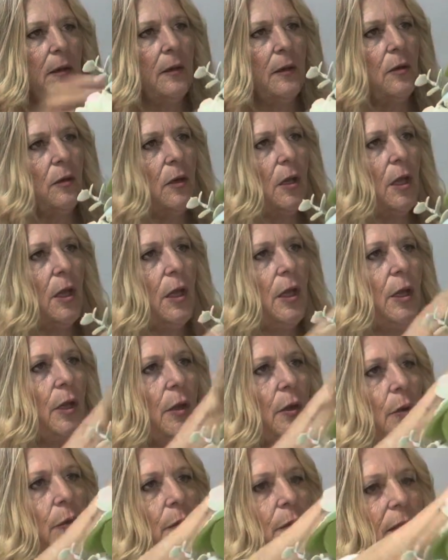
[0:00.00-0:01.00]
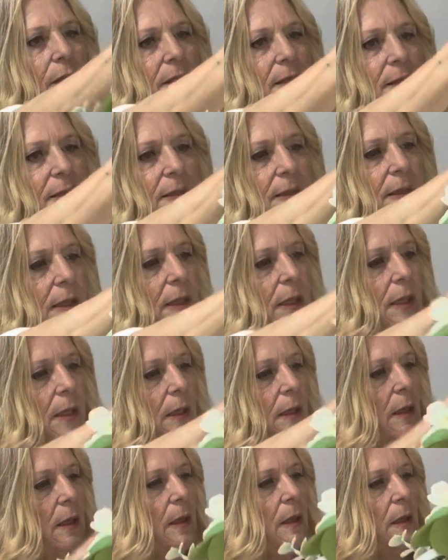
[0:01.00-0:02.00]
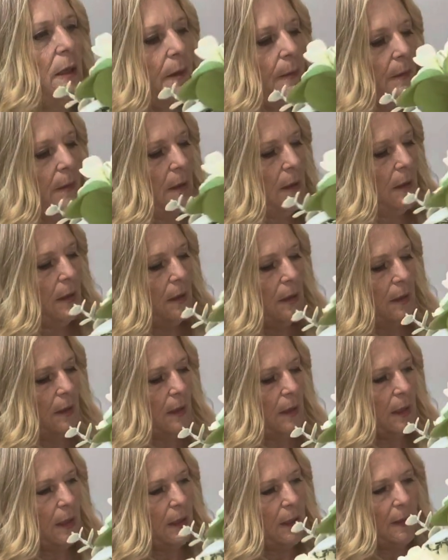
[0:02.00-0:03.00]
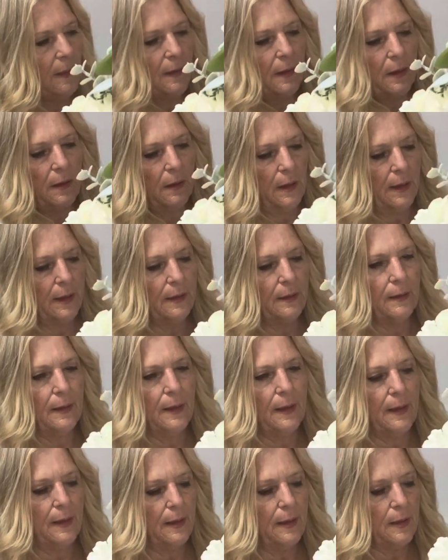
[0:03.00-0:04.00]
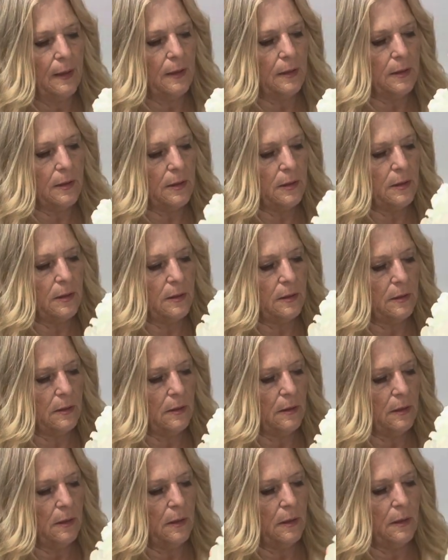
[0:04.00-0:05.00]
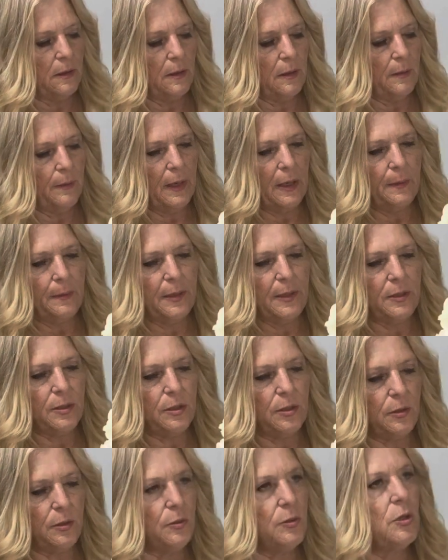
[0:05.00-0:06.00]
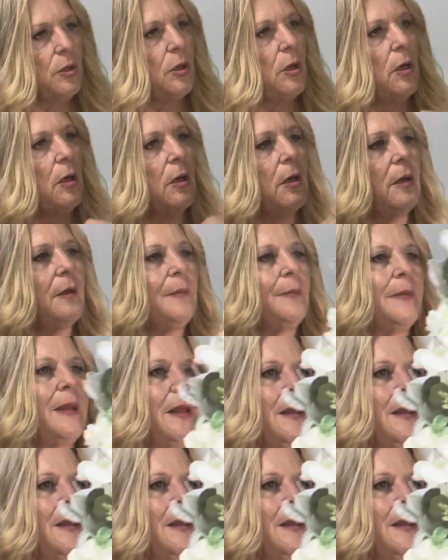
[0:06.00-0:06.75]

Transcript: little glue that's sticking up, anything like that that might be too tall.